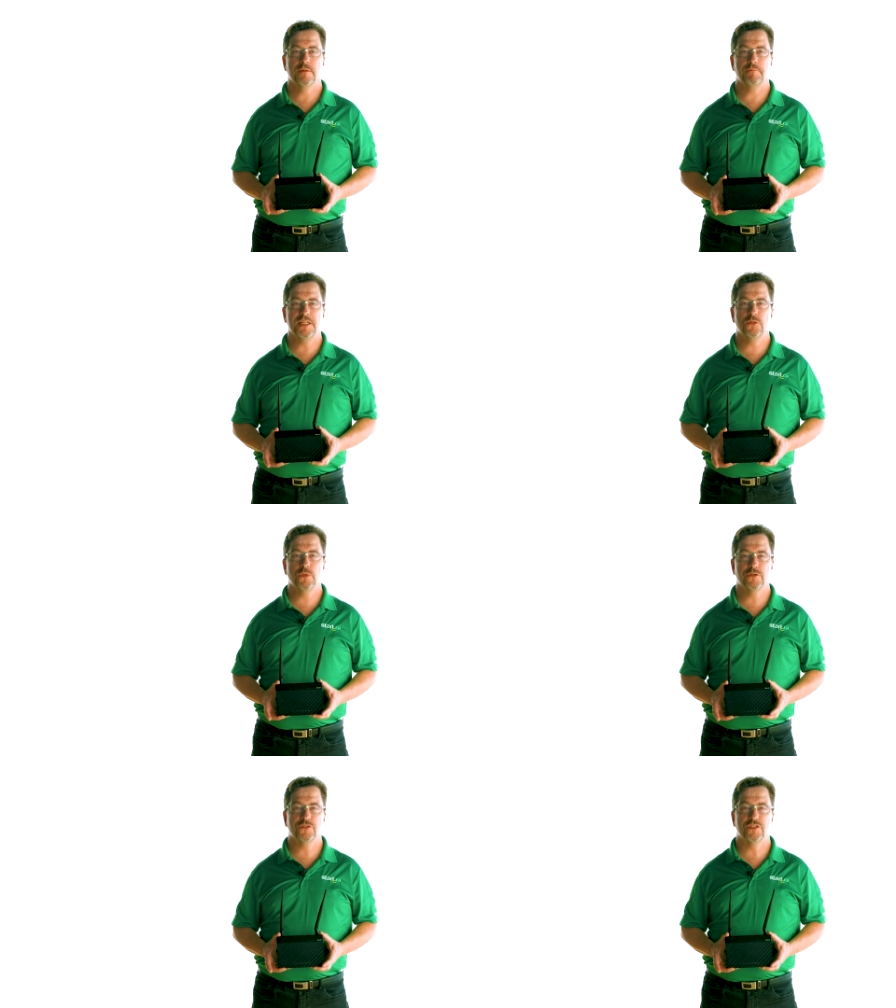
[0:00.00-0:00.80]
many
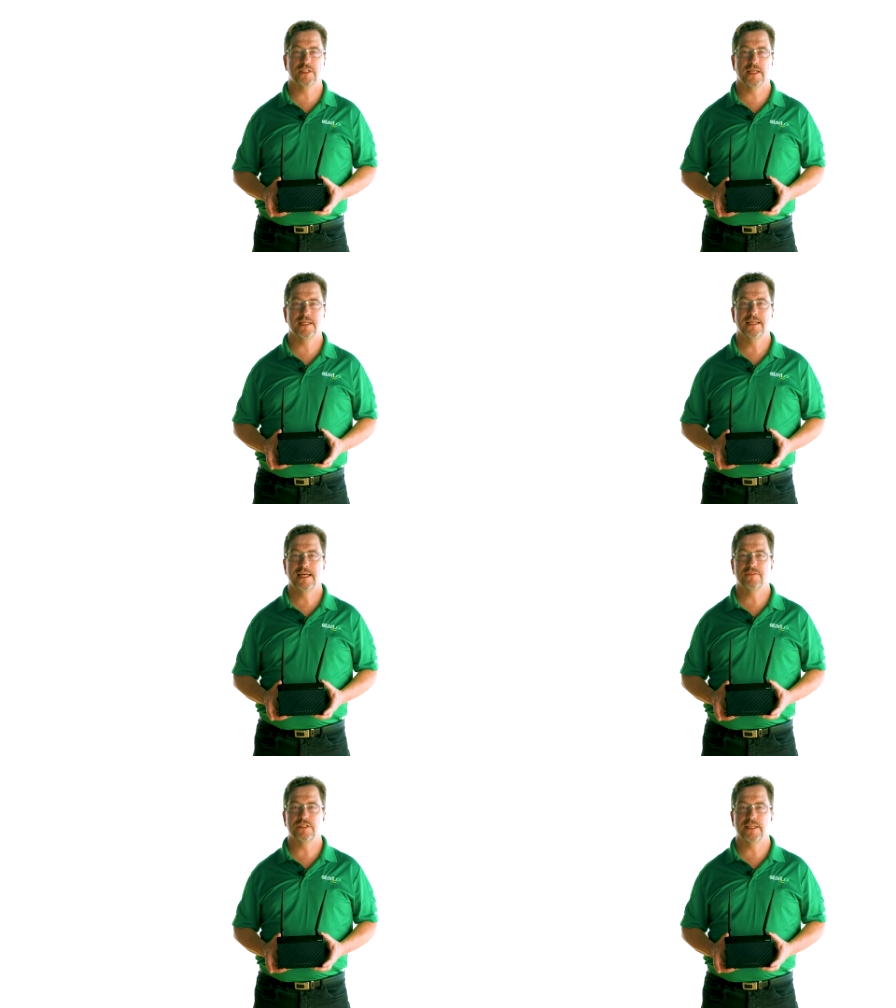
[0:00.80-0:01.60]
routers today
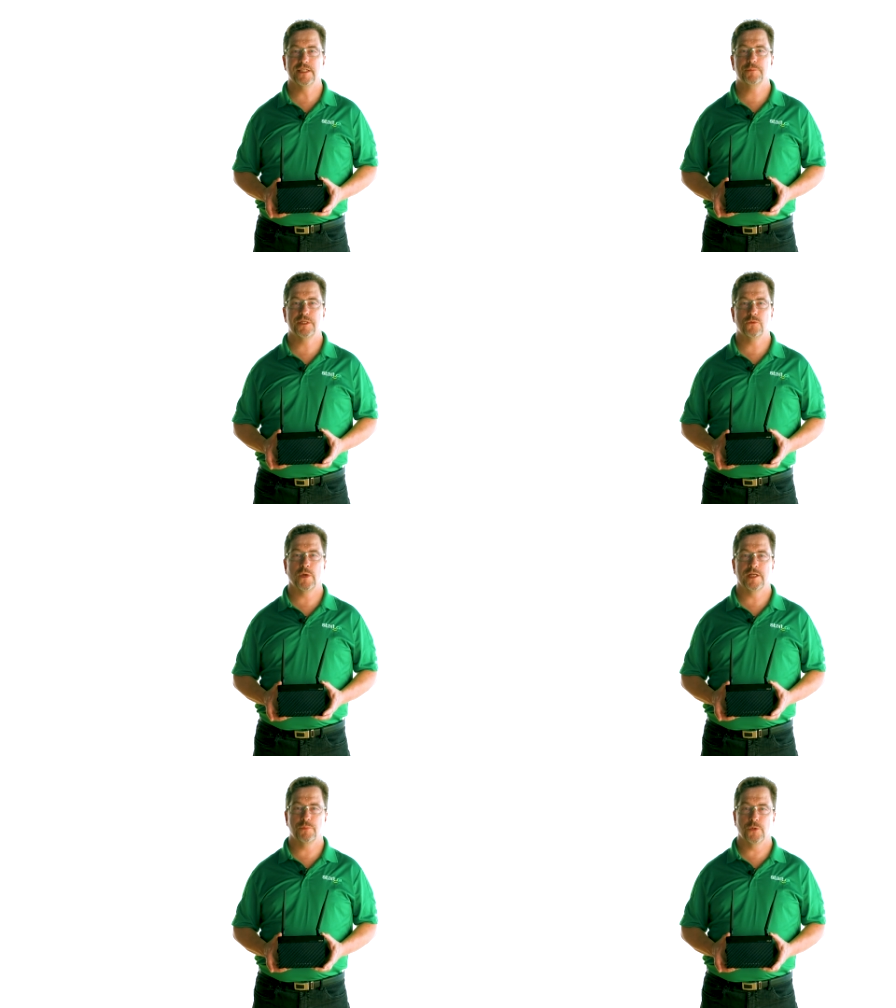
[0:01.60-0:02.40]
have a gigabit
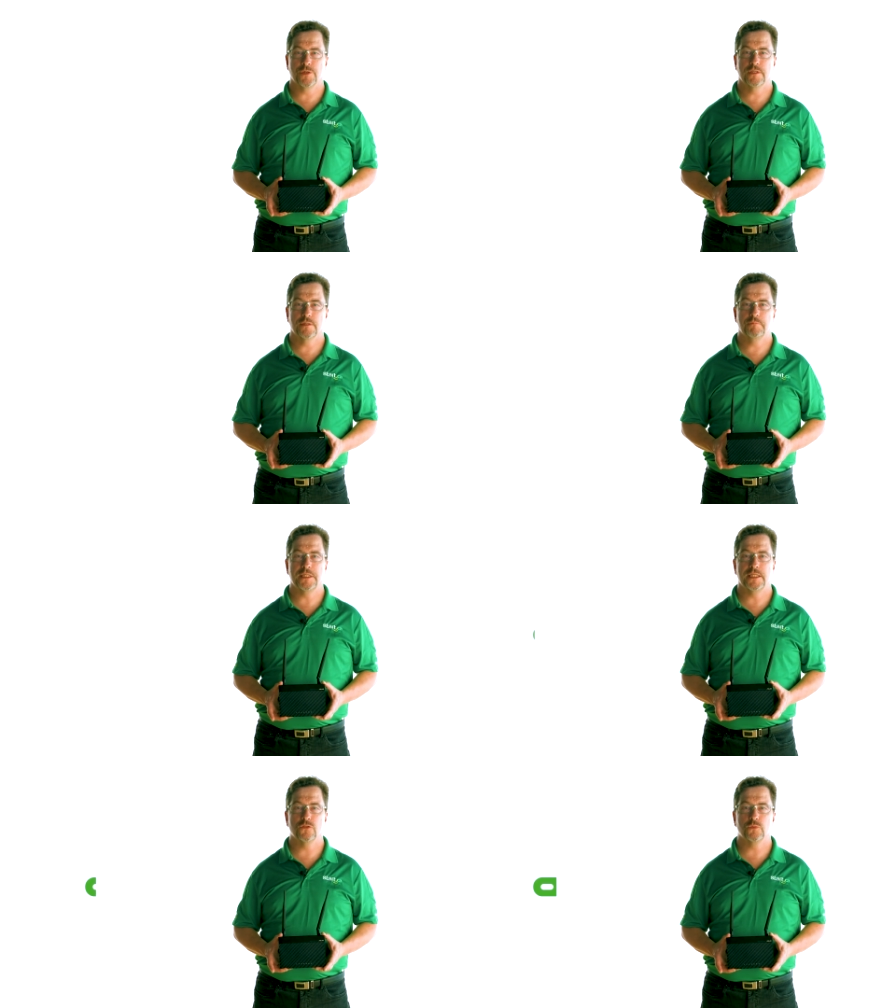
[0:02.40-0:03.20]
WAN port,
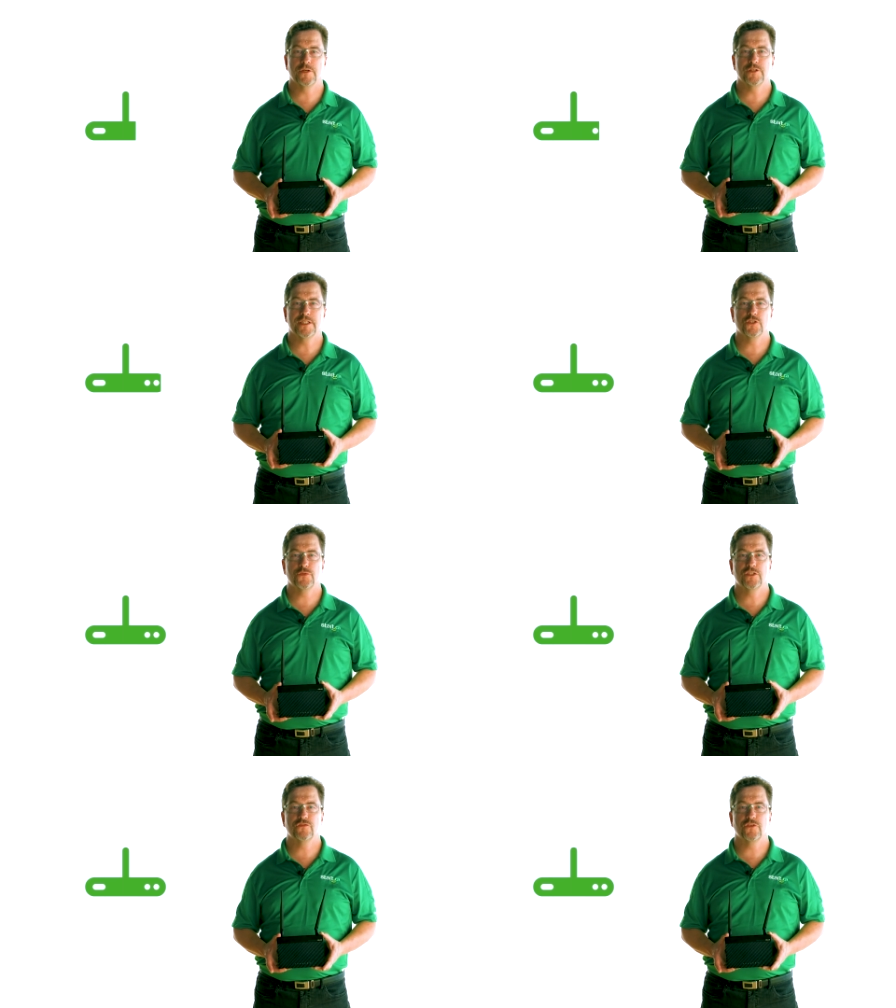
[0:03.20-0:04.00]
meaning the router can
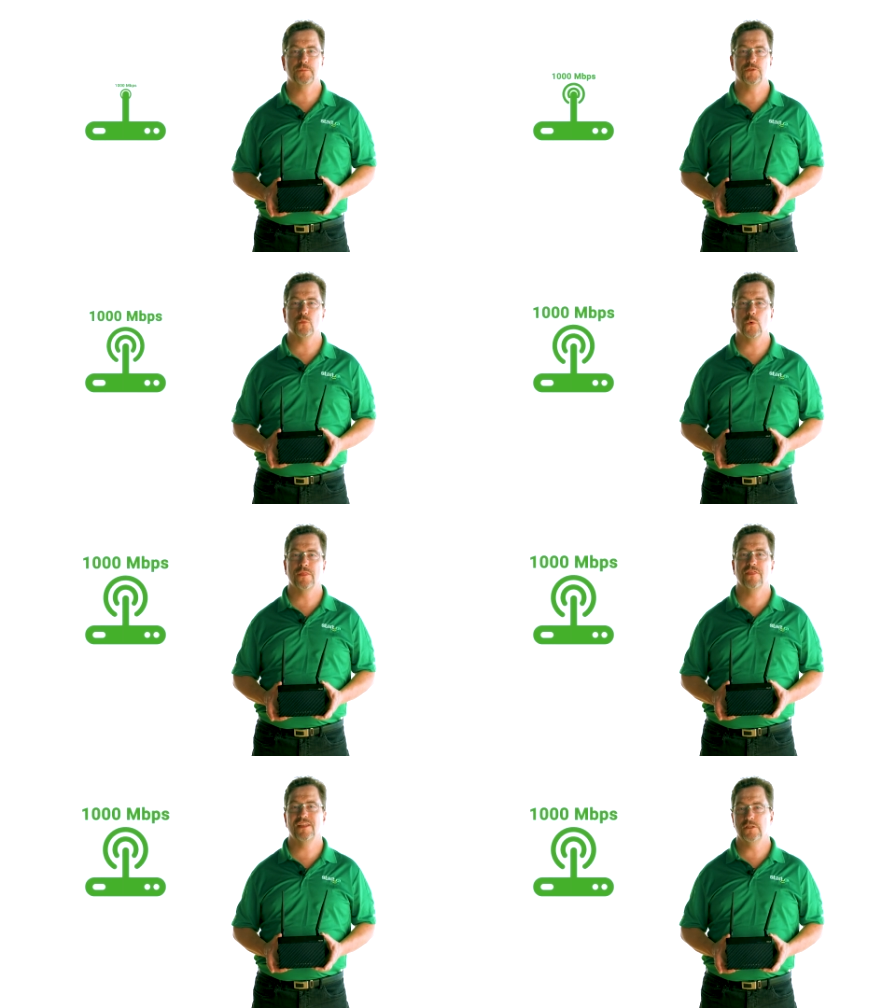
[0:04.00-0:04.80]
transfer up to
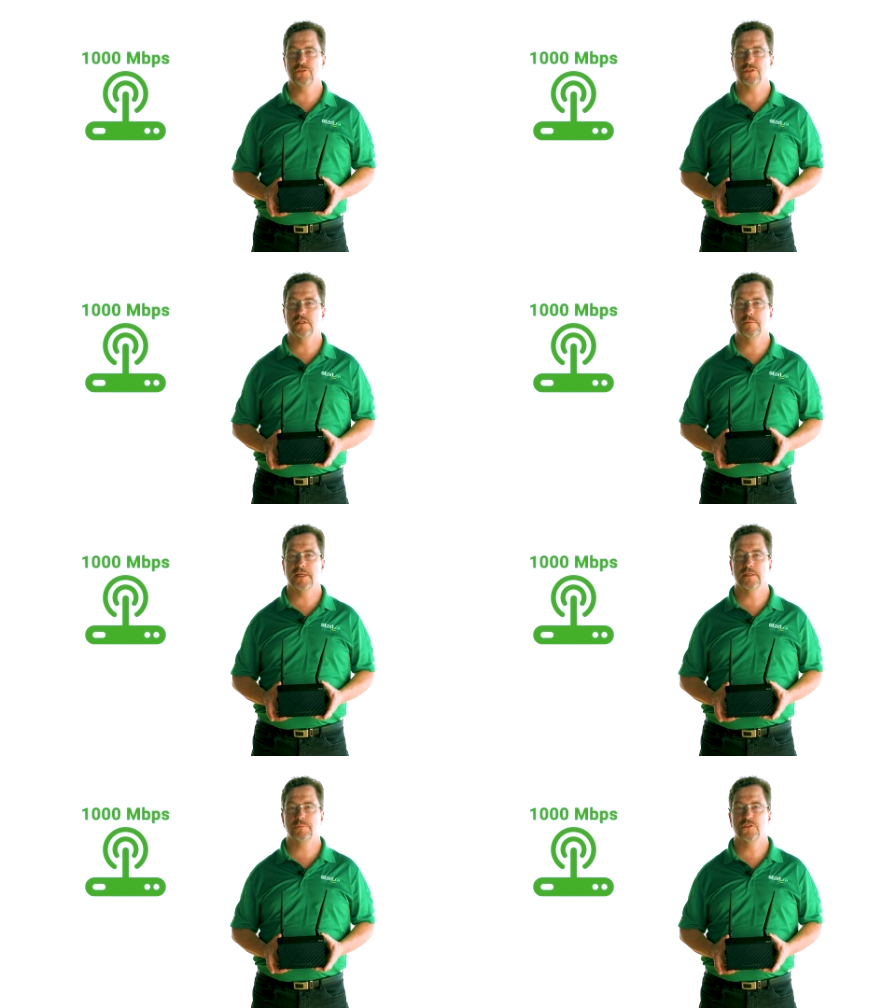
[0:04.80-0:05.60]
1,000
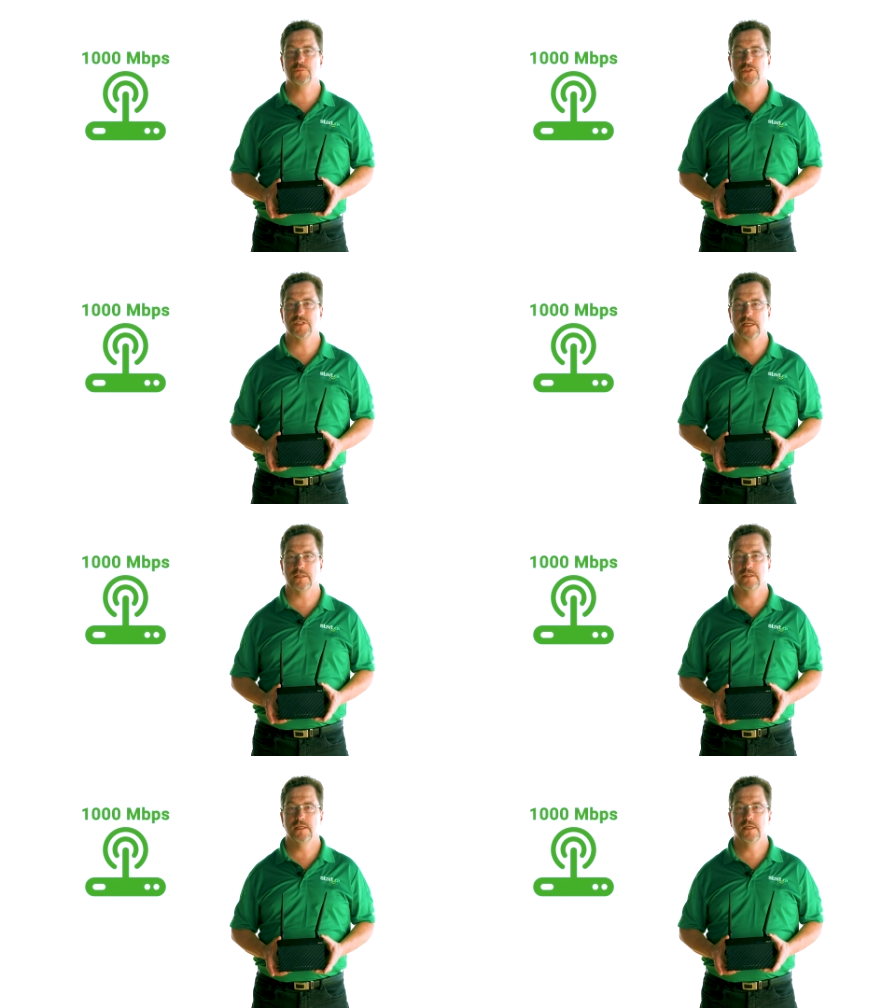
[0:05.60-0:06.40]
megabits per
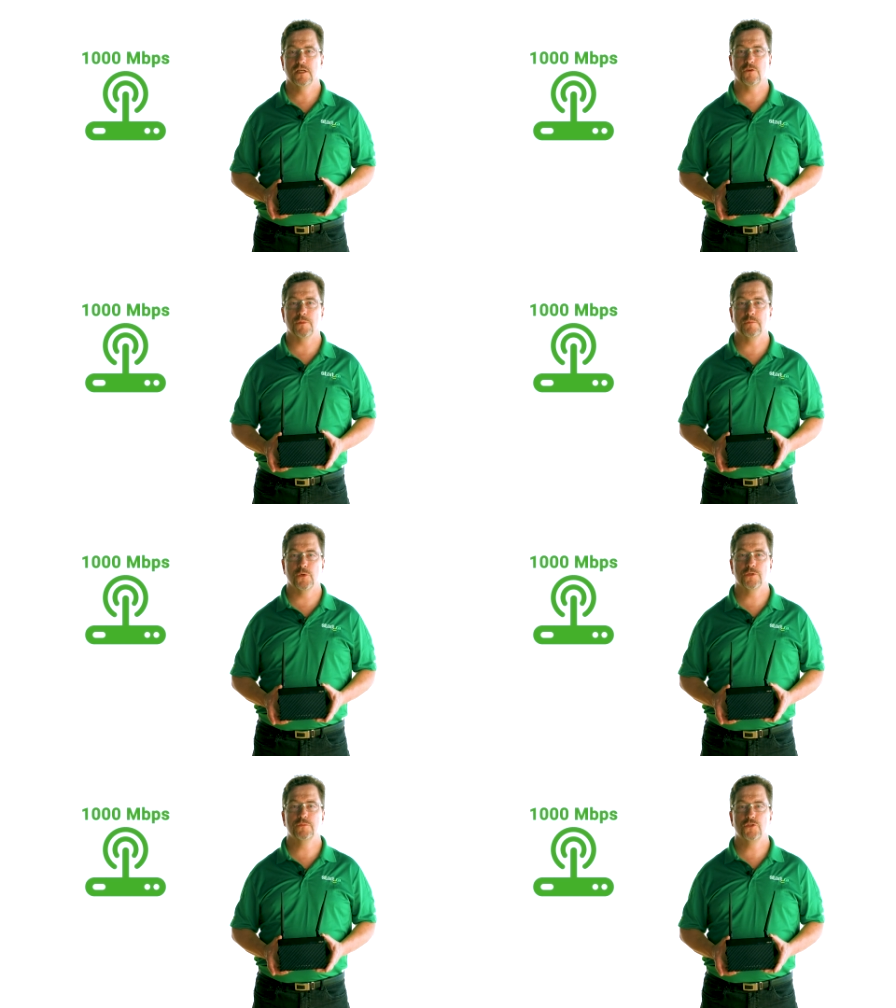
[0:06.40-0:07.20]
second from the
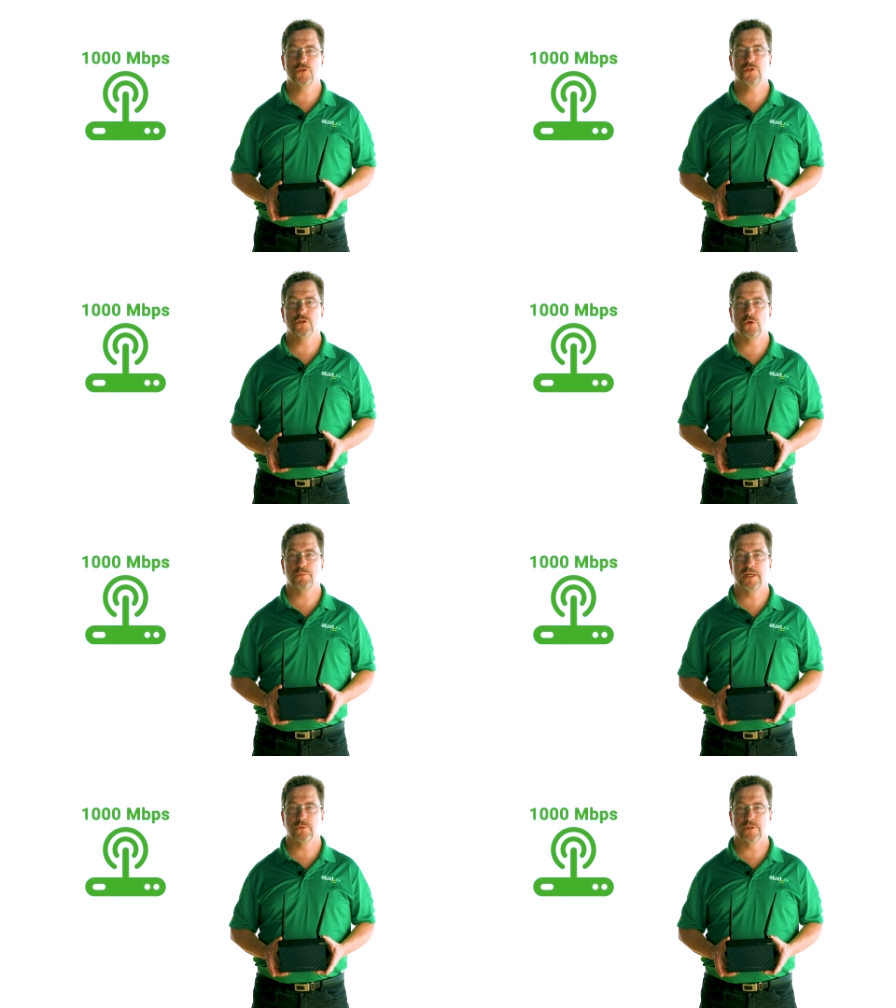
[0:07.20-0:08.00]
modem to your home
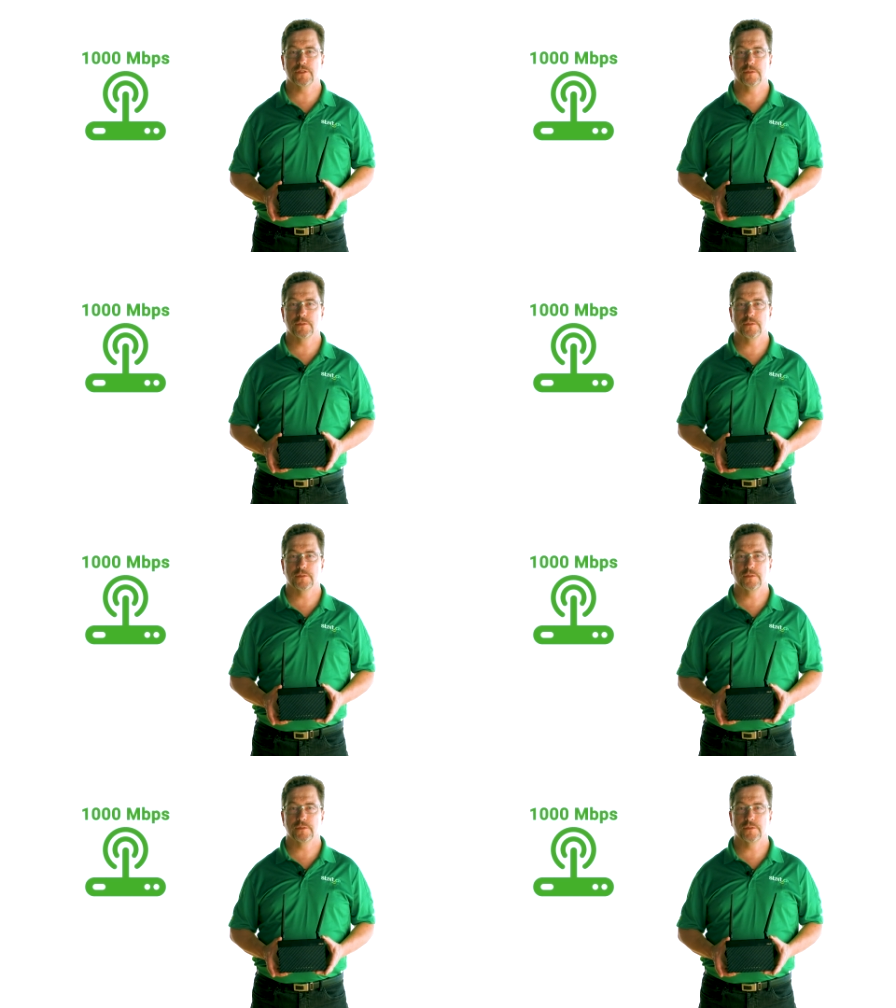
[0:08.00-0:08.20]
network.